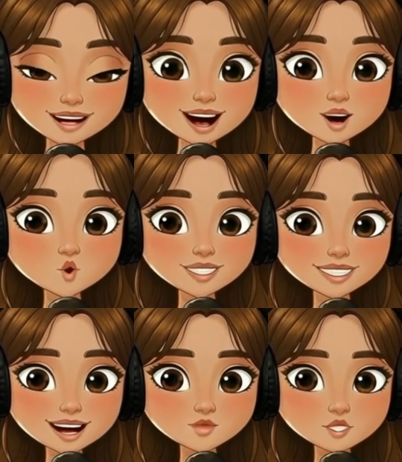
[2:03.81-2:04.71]
He was
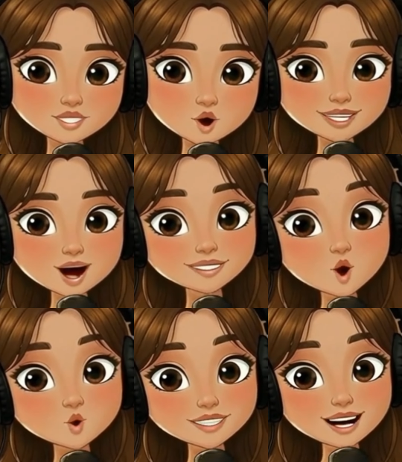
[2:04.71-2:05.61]
transferred to another
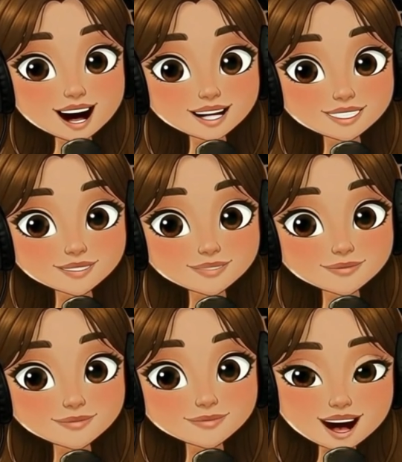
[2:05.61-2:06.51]
branch.
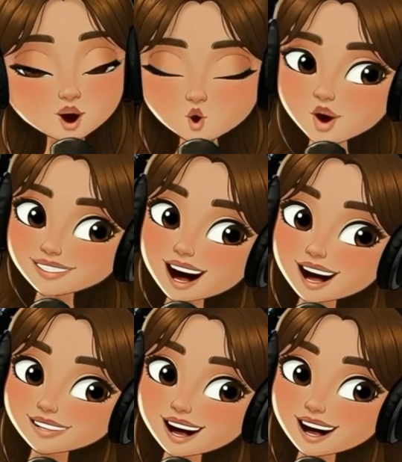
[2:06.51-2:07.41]
Now watch the
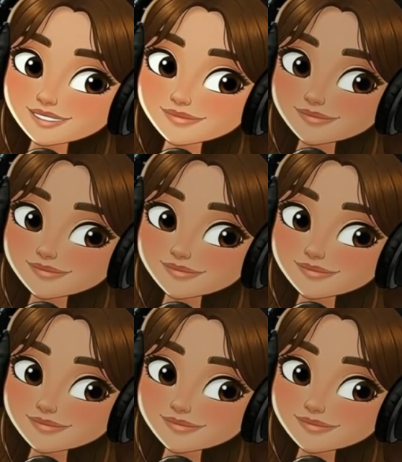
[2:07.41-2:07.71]
action.